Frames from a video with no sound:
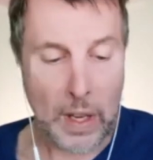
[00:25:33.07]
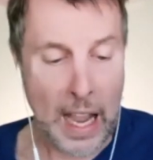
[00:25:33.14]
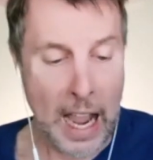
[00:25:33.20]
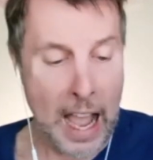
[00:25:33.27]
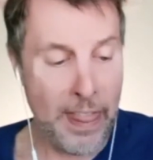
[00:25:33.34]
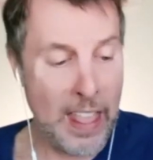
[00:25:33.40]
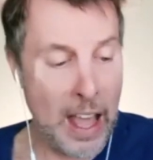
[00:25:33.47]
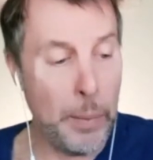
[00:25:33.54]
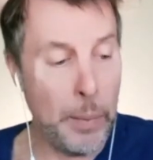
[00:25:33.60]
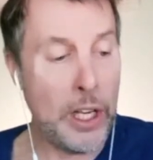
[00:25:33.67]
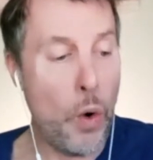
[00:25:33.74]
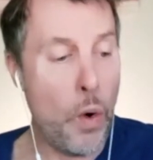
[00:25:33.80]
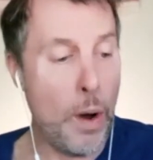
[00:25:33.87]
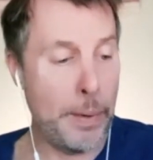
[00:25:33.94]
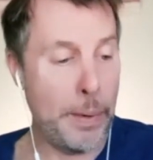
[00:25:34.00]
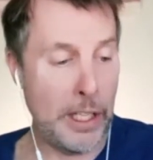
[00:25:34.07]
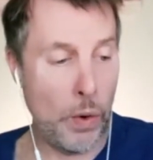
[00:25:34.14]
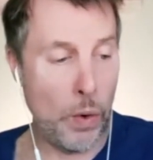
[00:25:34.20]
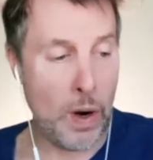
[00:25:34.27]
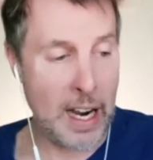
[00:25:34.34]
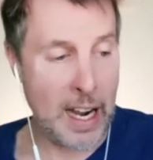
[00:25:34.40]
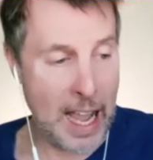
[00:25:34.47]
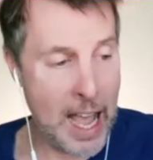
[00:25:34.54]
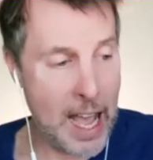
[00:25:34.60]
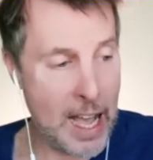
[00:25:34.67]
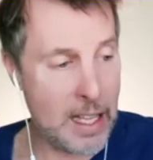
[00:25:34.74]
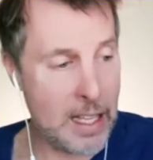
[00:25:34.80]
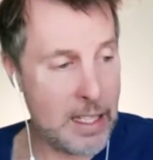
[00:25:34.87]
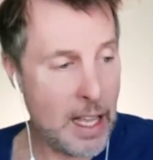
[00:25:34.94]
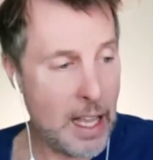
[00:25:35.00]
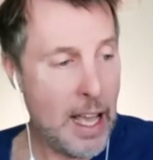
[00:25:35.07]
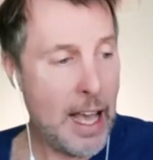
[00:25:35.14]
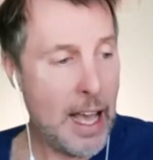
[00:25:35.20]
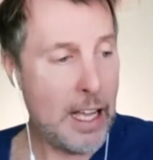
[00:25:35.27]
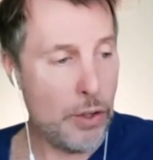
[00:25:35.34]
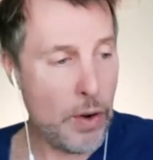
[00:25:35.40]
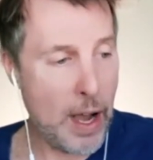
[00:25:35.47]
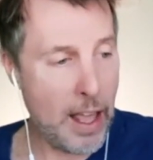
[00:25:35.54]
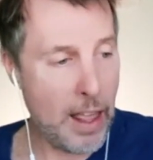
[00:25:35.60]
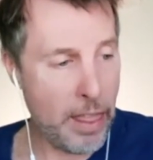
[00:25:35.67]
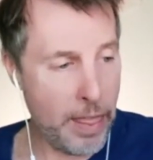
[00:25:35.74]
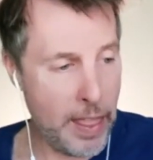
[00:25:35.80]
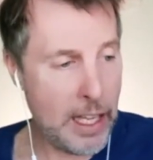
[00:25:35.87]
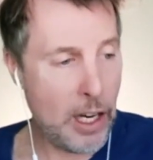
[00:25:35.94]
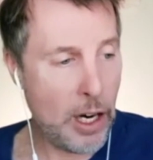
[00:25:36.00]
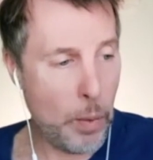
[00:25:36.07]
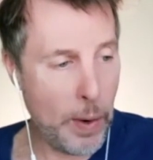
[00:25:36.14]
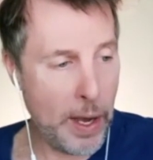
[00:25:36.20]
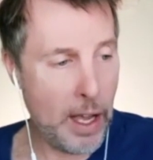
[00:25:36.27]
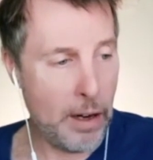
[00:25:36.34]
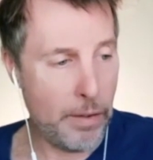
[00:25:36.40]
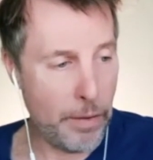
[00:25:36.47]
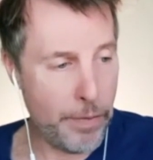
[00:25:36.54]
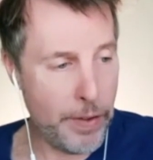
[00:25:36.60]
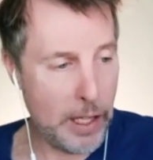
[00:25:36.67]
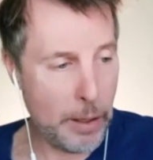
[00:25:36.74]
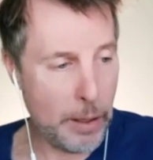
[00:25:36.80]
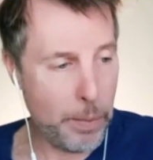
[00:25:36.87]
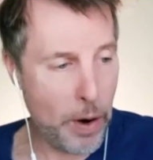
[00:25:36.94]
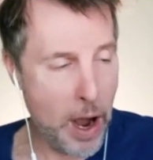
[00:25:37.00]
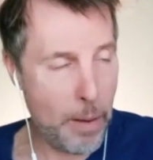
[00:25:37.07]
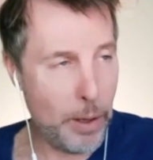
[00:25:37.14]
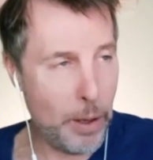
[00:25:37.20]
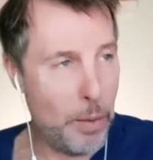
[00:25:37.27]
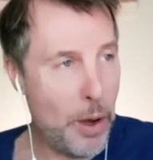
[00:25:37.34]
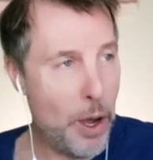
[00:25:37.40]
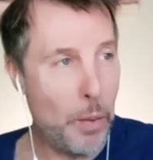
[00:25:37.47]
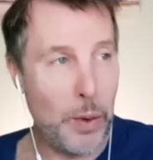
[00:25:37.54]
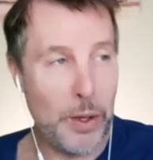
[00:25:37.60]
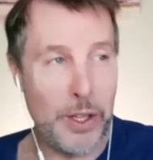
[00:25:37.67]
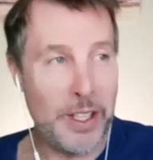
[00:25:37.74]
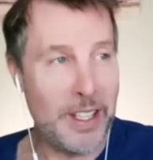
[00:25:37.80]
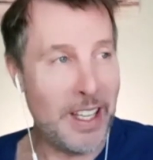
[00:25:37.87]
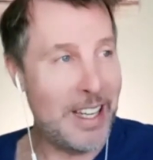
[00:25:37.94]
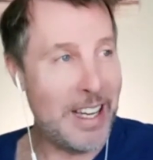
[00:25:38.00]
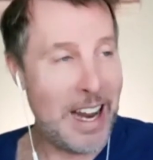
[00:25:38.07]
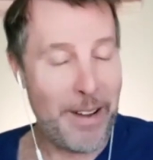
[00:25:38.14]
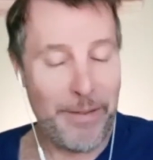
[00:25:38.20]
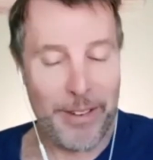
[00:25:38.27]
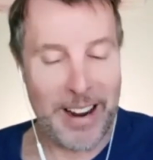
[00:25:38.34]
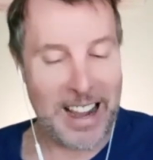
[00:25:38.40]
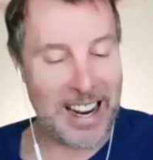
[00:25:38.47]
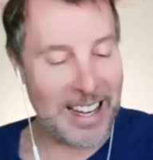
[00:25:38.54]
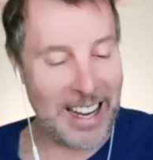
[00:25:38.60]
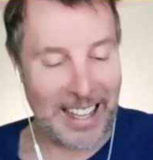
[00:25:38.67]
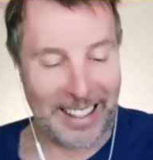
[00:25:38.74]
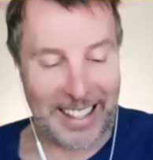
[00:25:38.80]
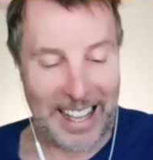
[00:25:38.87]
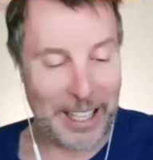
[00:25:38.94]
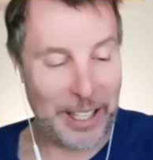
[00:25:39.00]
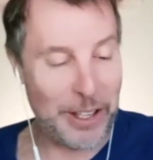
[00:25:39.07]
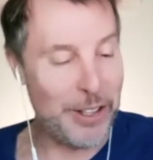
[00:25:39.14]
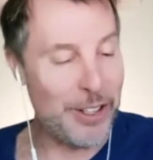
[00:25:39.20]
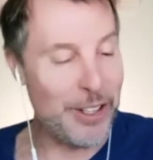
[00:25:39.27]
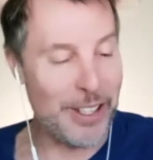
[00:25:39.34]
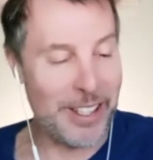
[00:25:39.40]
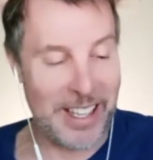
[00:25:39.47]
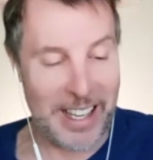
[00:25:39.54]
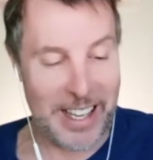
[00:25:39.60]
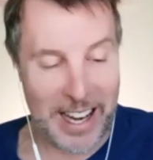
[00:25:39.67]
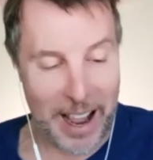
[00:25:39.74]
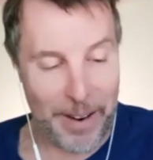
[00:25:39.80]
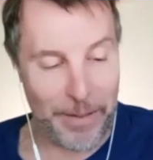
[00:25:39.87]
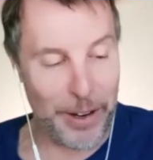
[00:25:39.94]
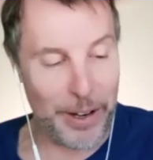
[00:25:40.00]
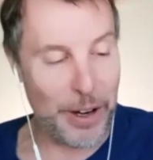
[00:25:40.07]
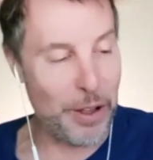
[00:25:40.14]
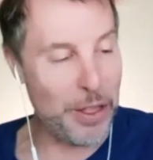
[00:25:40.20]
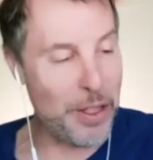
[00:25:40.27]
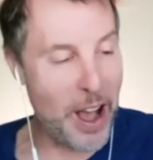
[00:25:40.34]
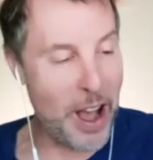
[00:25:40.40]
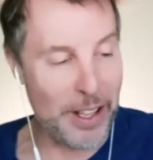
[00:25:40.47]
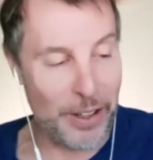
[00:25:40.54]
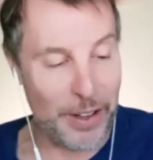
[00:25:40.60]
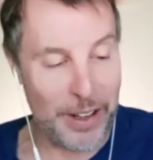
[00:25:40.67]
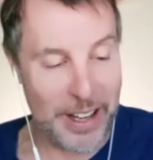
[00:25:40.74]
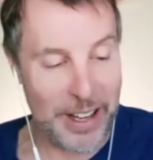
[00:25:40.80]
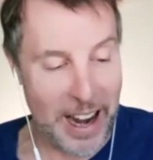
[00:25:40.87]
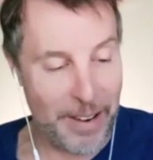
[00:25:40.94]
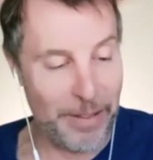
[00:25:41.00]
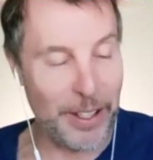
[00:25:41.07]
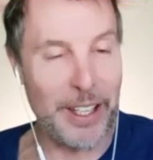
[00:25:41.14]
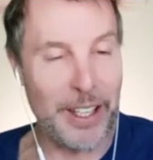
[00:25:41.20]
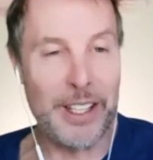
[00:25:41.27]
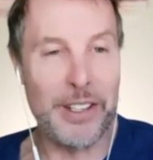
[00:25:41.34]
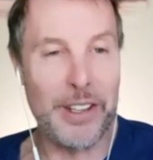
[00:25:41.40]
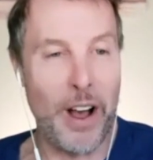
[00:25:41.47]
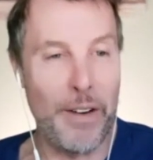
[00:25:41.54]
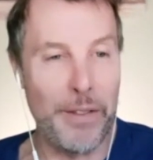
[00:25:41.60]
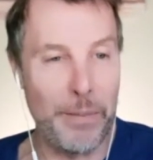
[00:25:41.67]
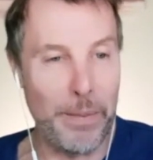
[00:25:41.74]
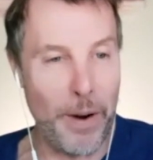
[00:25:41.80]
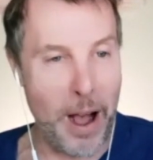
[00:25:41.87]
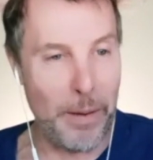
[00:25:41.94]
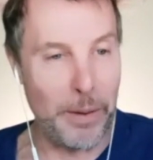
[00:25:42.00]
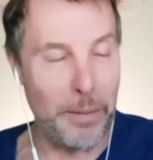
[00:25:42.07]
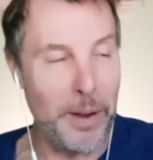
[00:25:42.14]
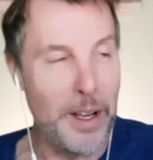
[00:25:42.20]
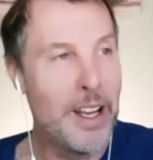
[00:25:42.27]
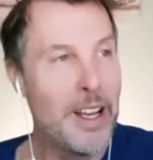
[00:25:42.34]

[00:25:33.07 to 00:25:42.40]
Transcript: and then we go up into our heads and try and think our way out of a feeling problem, which is a never ending, like you're just never, your thoughts are never going to solve the problem.